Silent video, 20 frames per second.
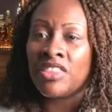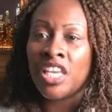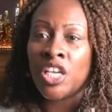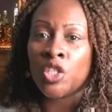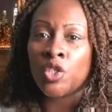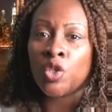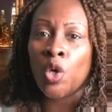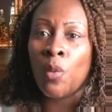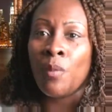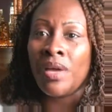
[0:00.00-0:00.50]

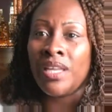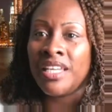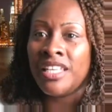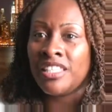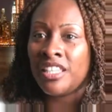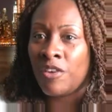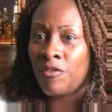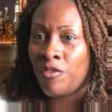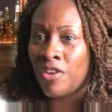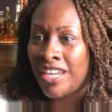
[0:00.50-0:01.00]
There's so many
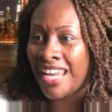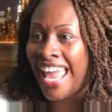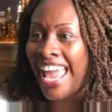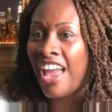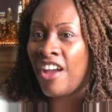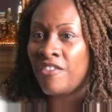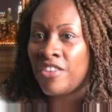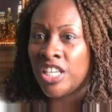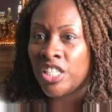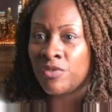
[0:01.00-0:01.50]
different
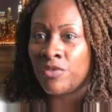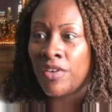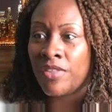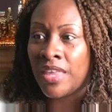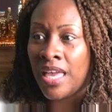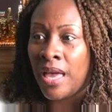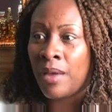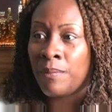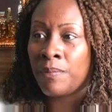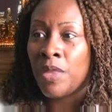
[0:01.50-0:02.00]
areas for
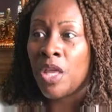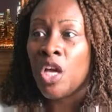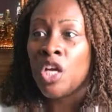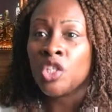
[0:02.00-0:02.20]
them